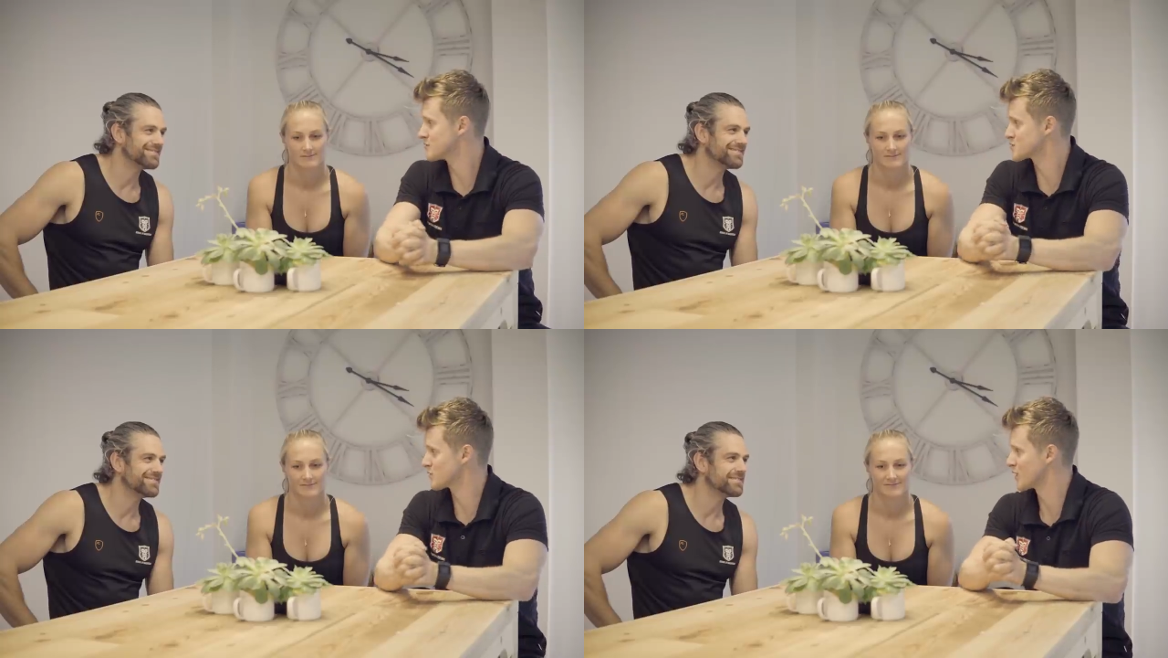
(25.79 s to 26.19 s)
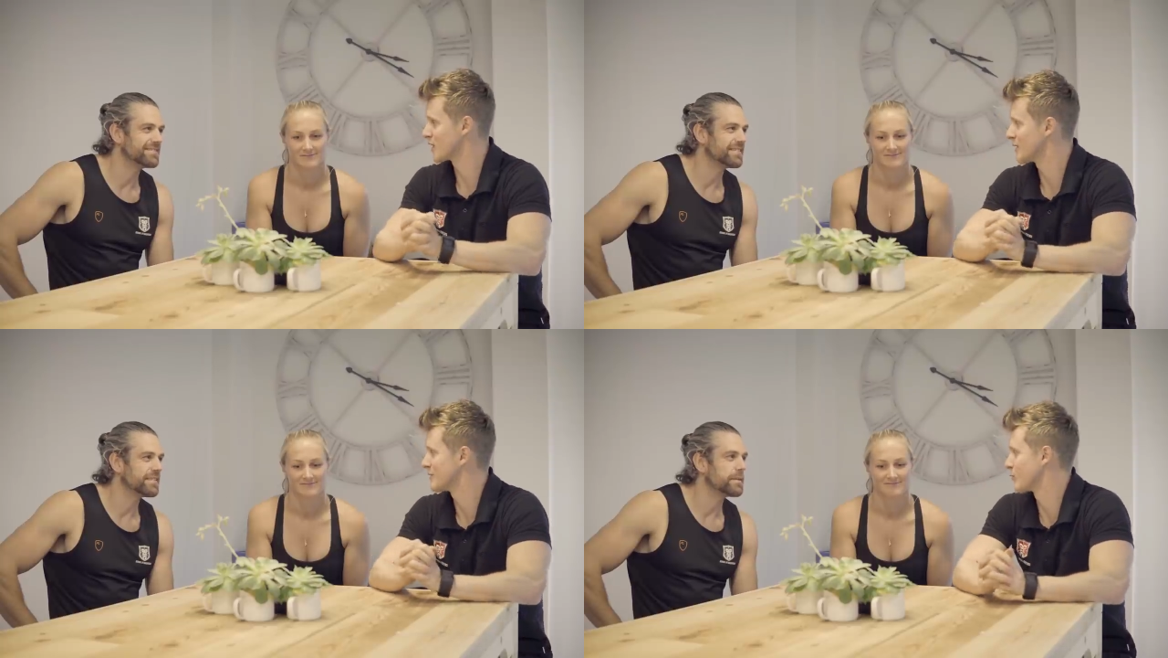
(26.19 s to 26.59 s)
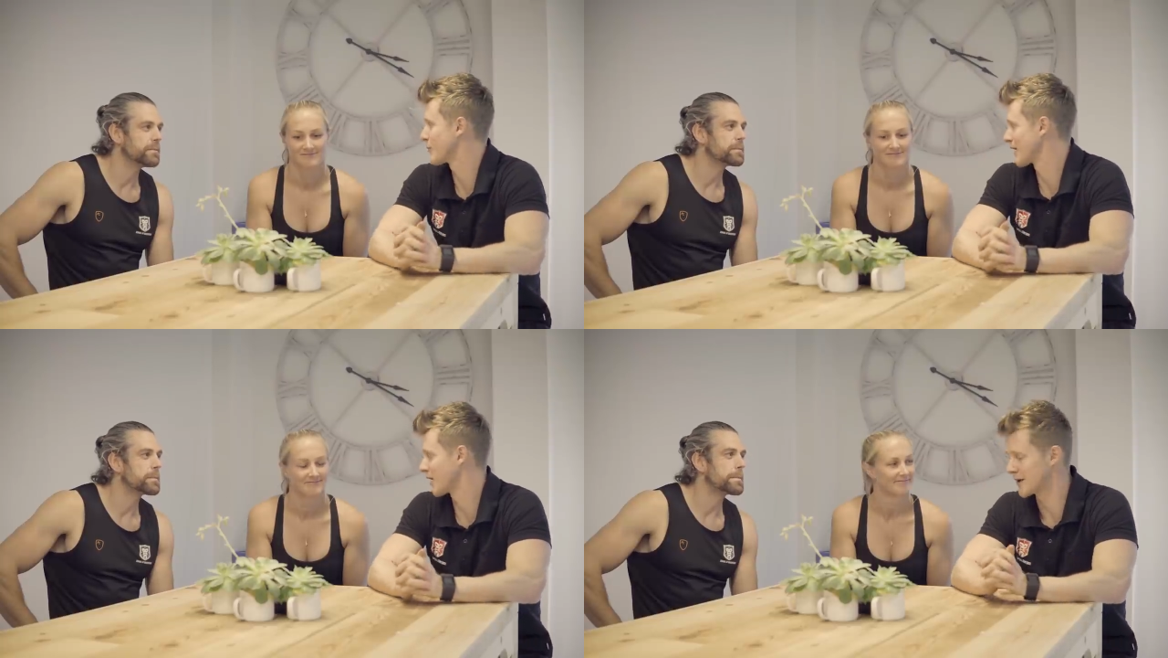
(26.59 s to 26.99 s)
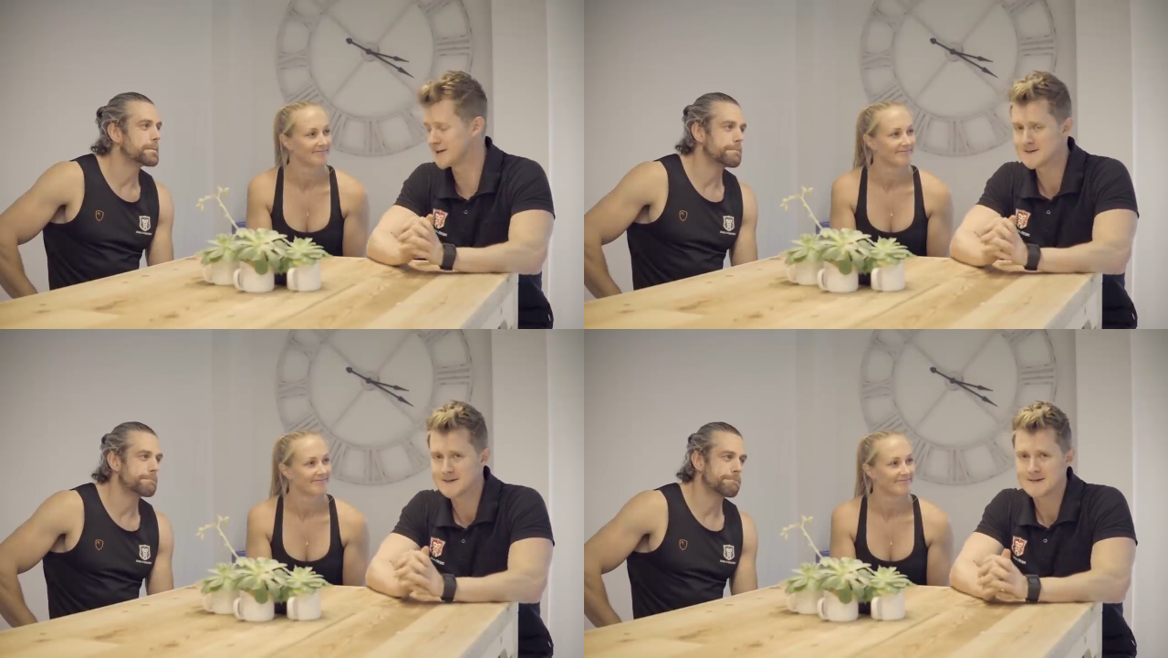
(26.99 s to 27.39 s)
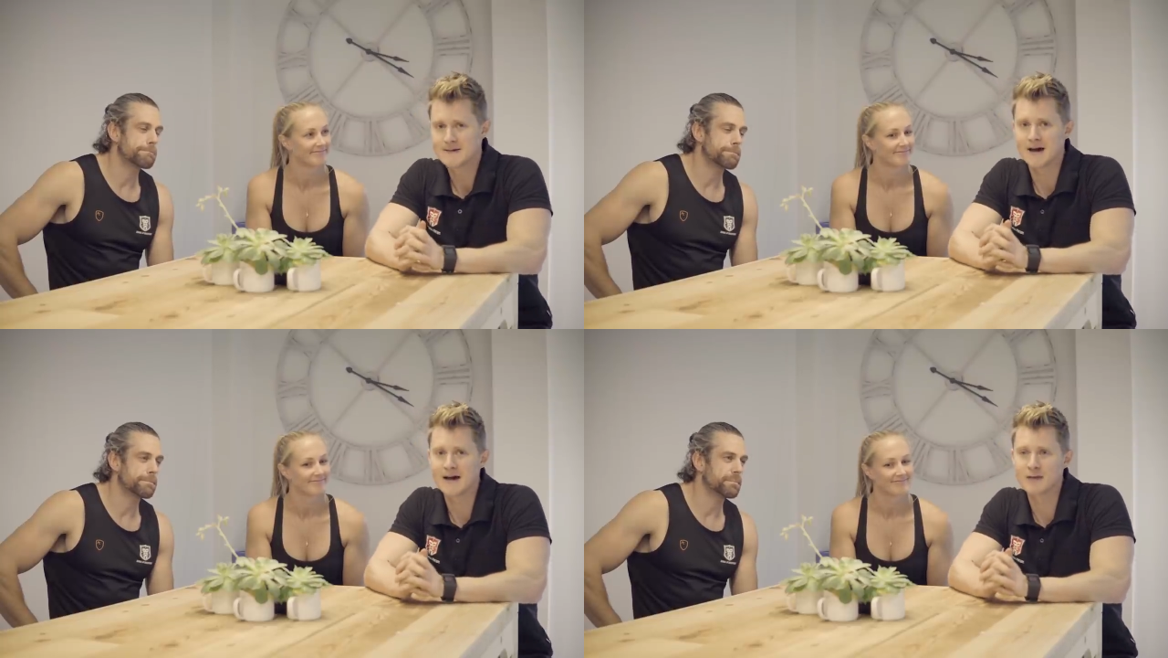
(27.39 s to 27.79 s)
Speaker 1: We just want to know a little bit more about Lani,
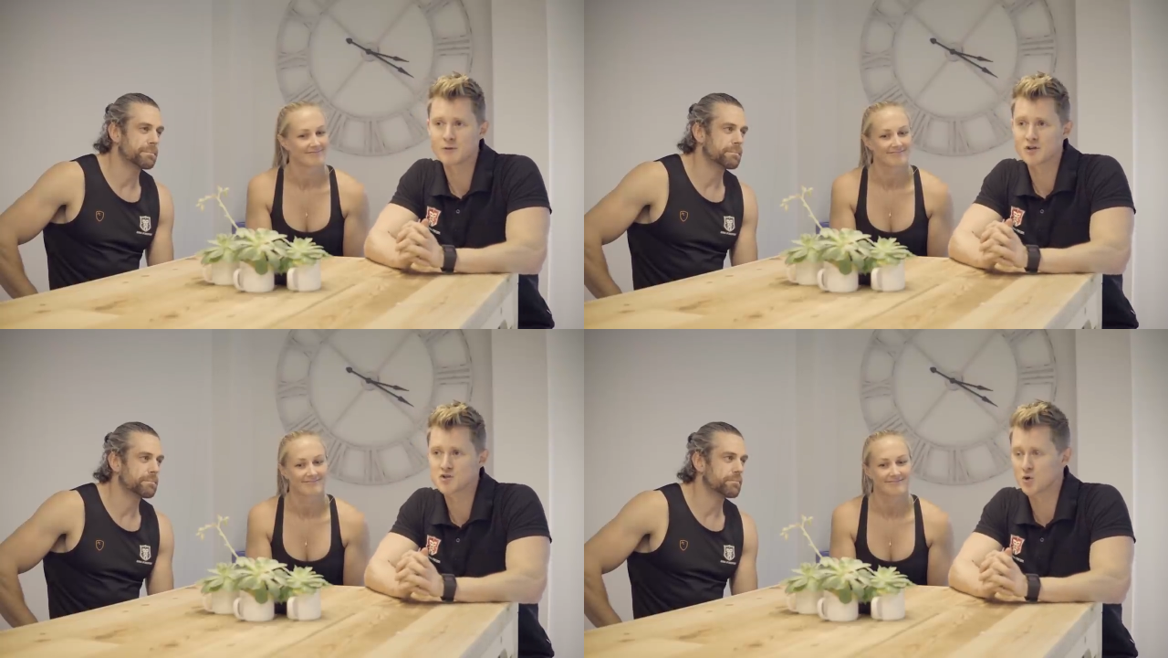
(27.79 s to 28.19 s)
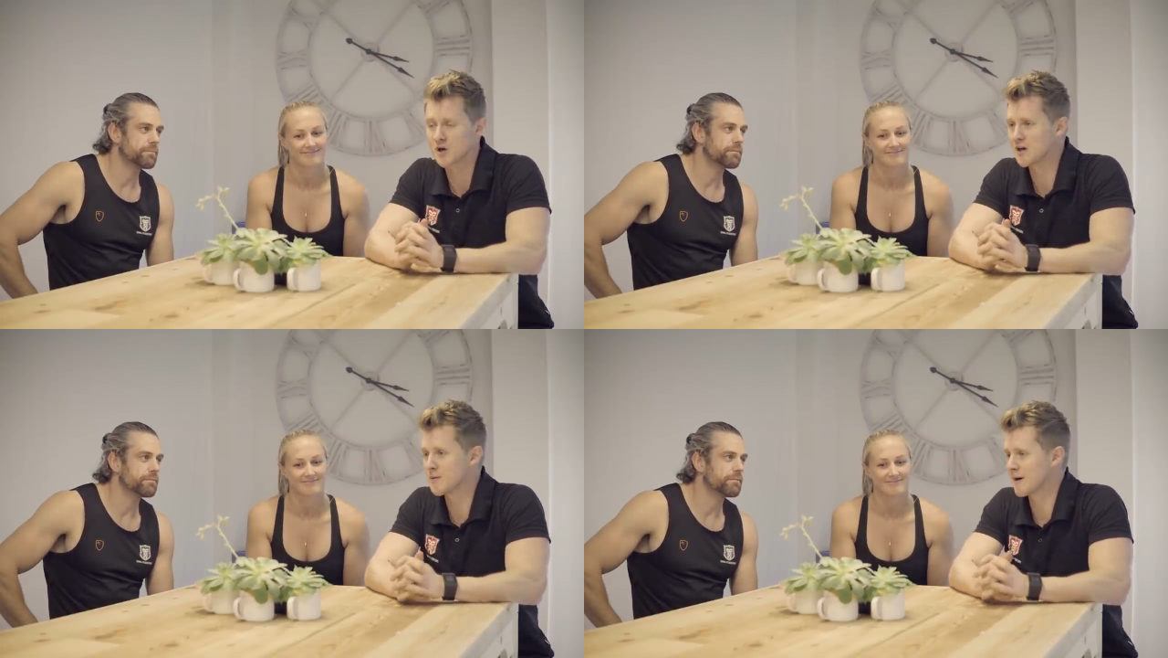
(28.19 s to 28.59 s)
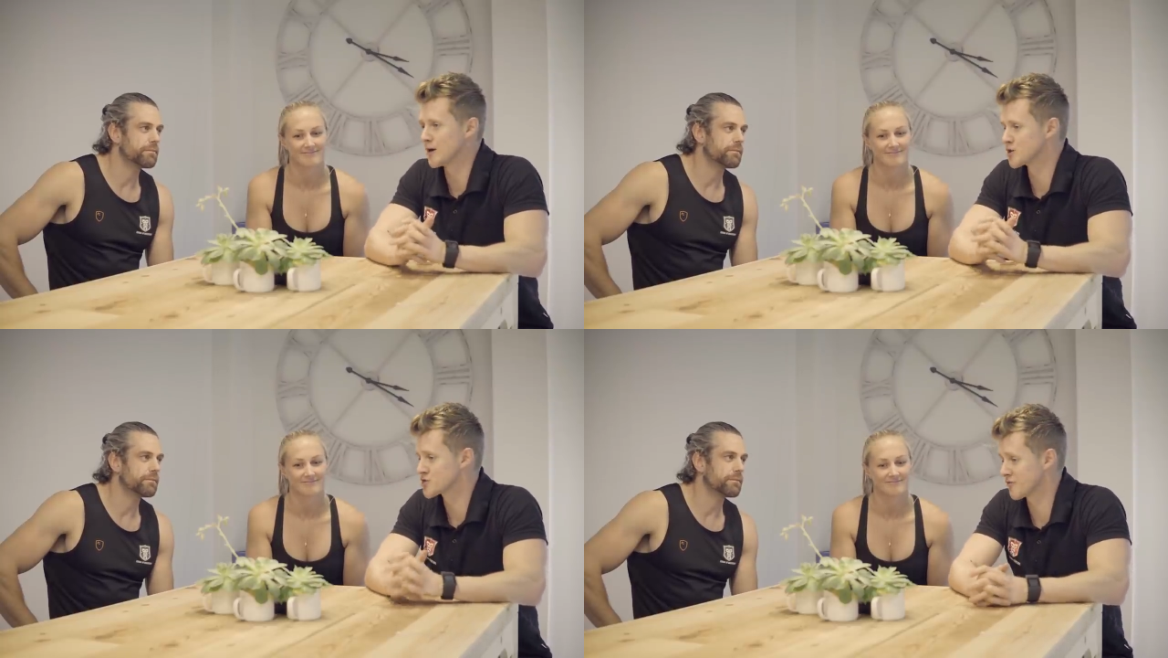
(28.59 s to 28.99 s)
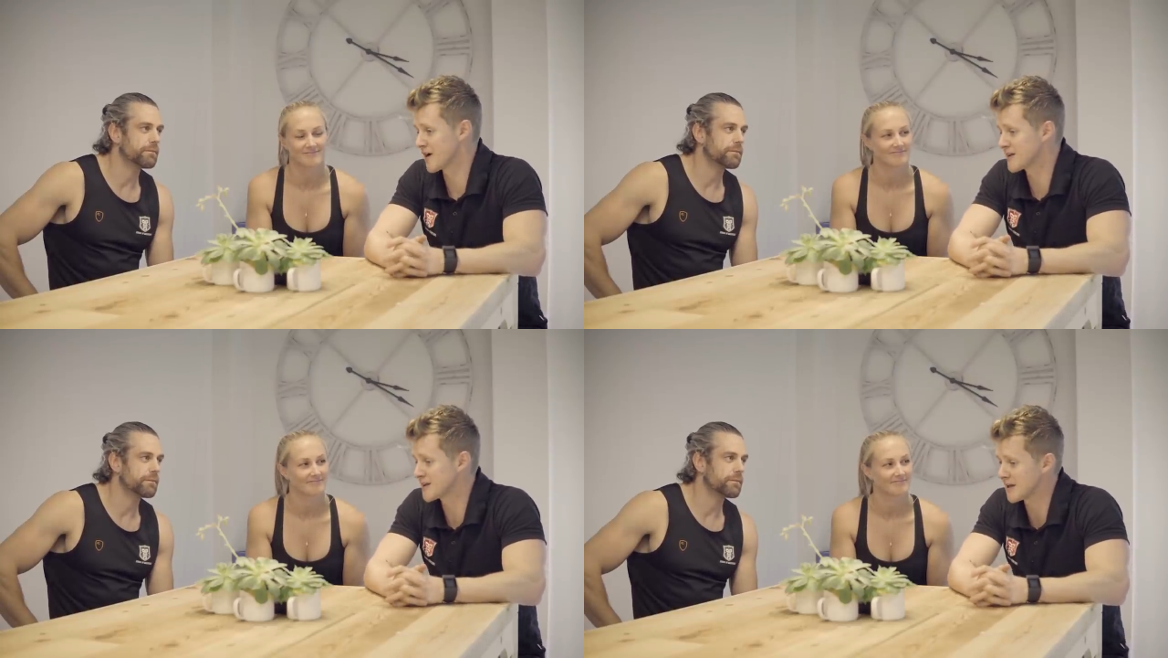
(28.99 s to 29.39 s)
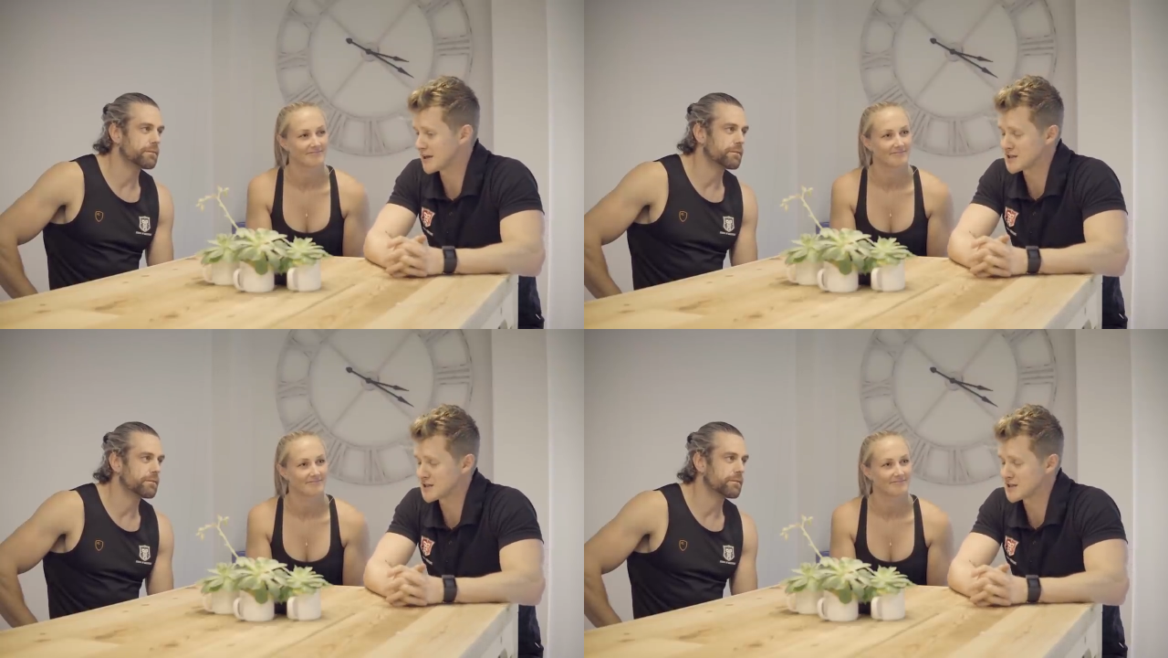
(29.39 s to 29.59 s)
and we're going to talk a little bit about her training